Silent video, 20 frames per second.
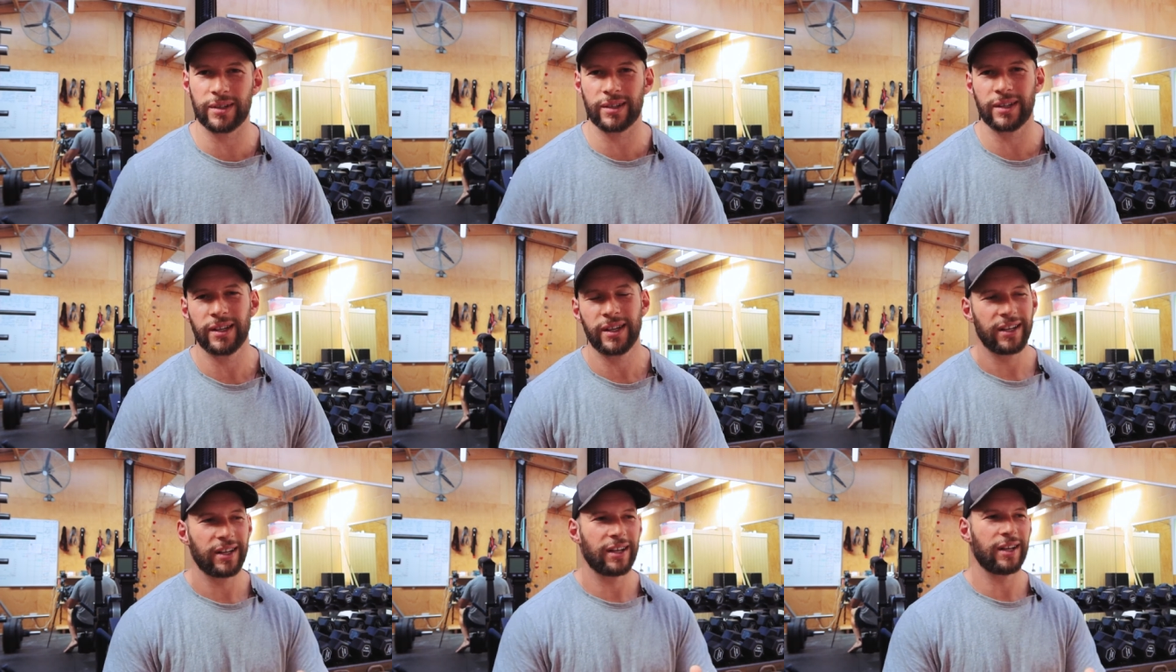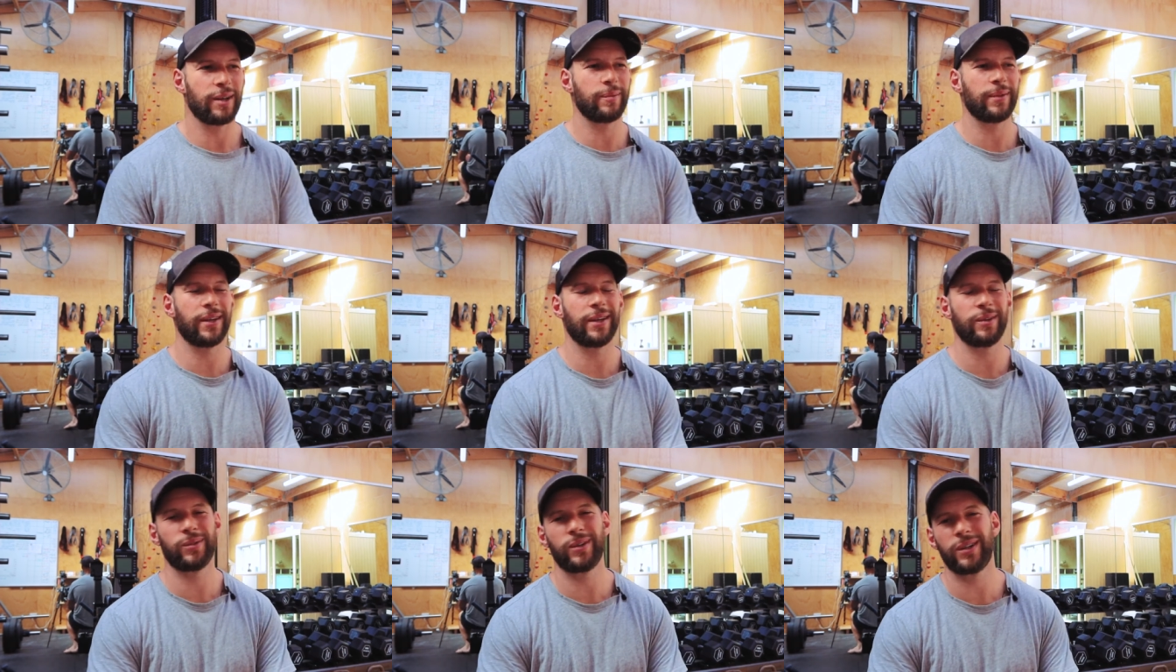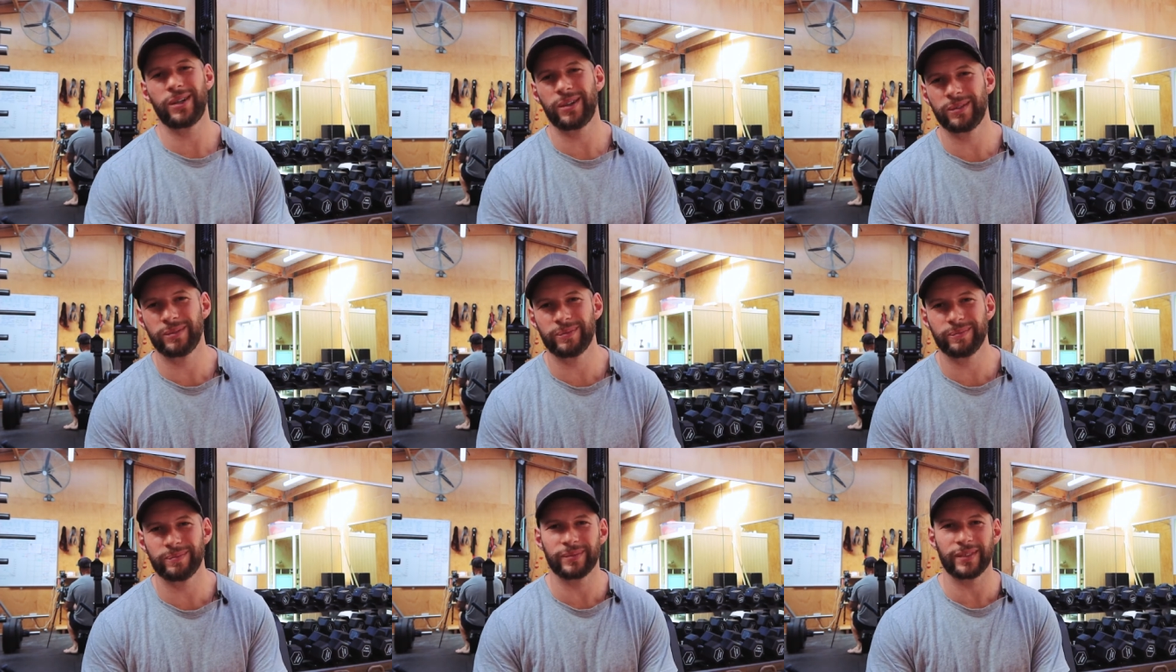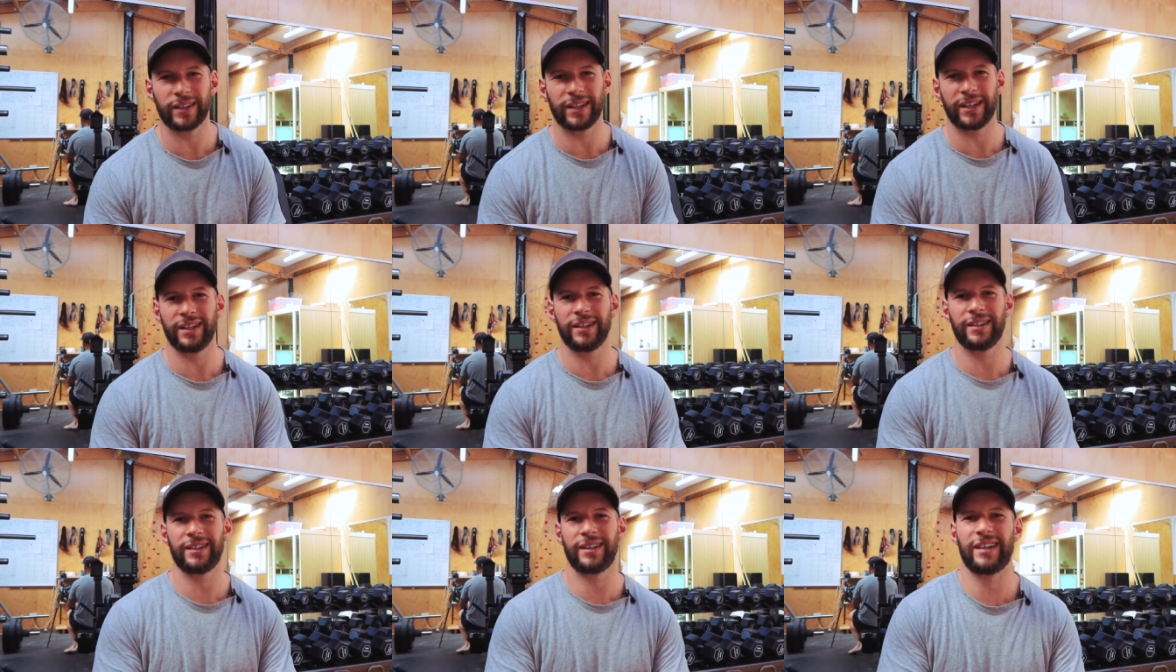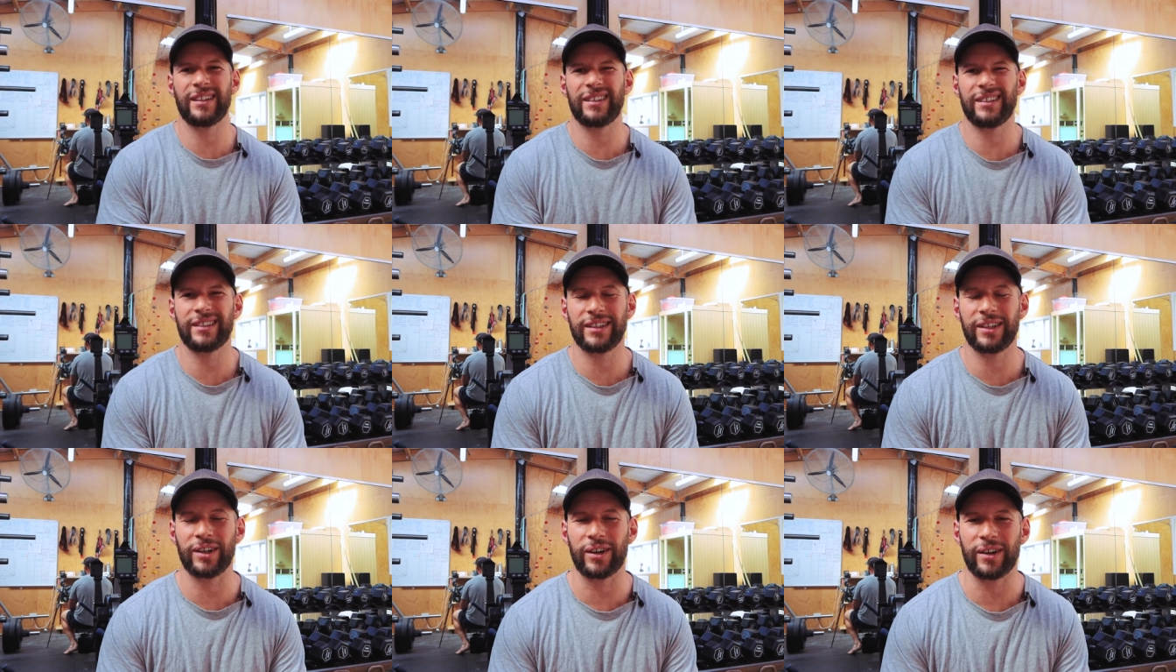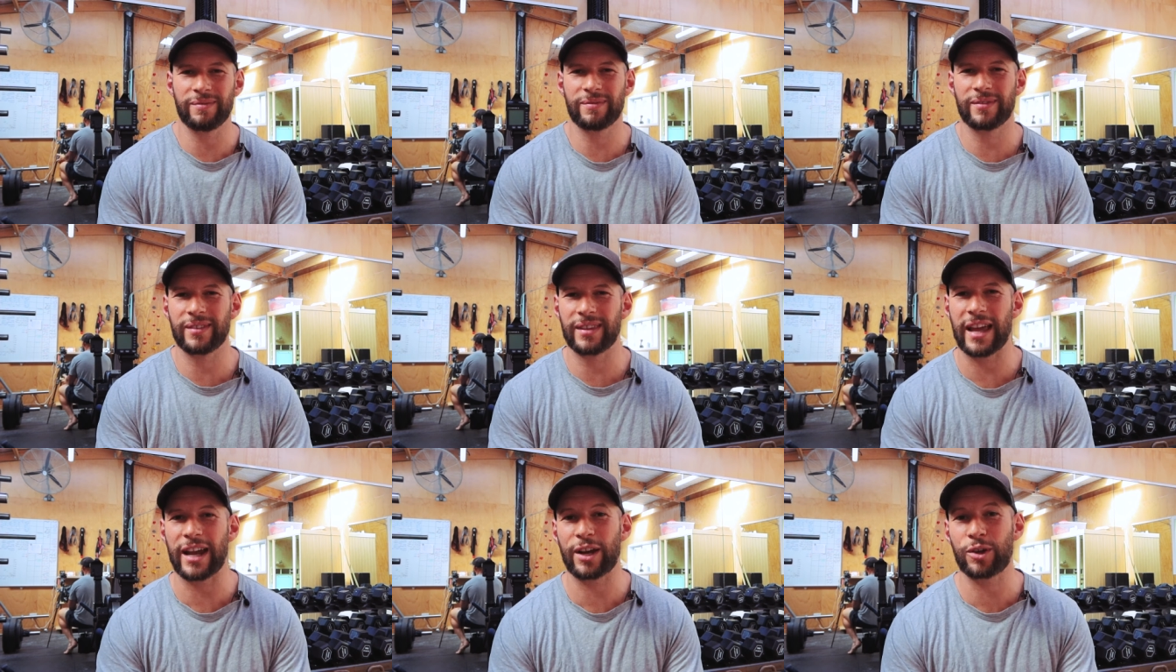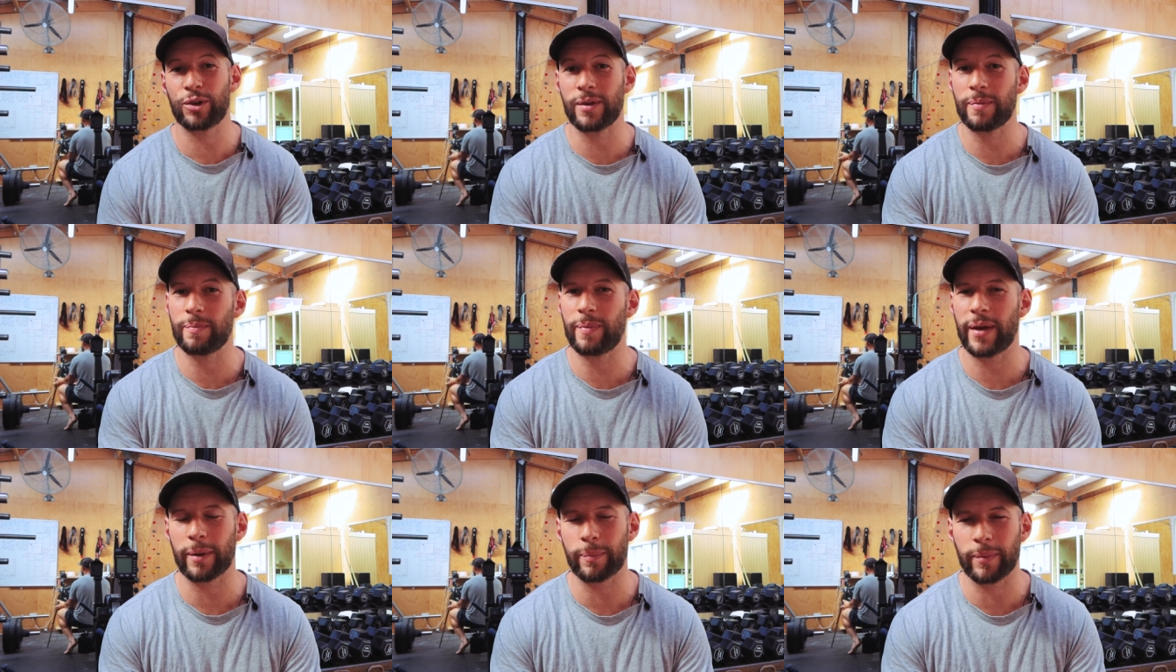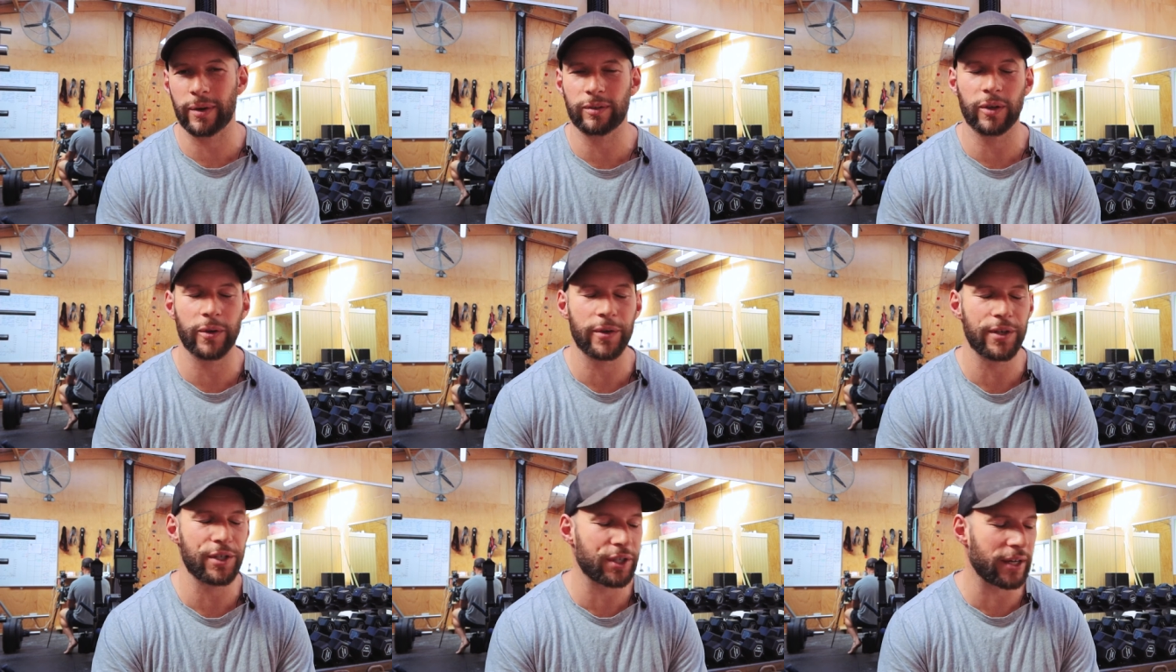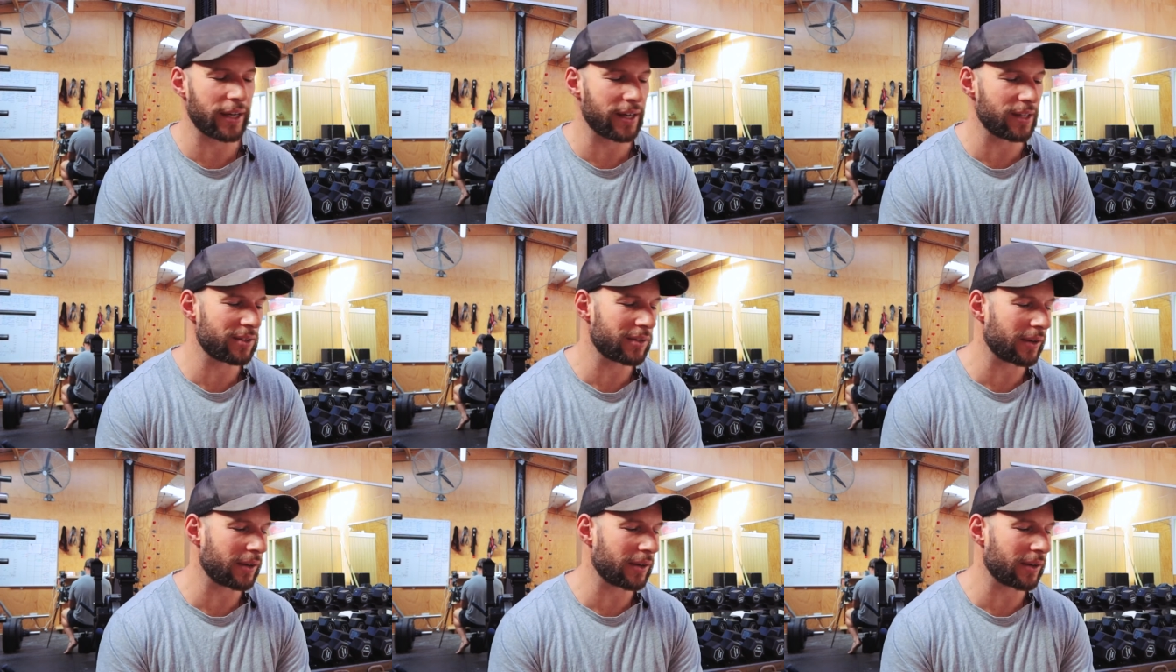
And I'm like, well, I, you know, that could impact my rowing training.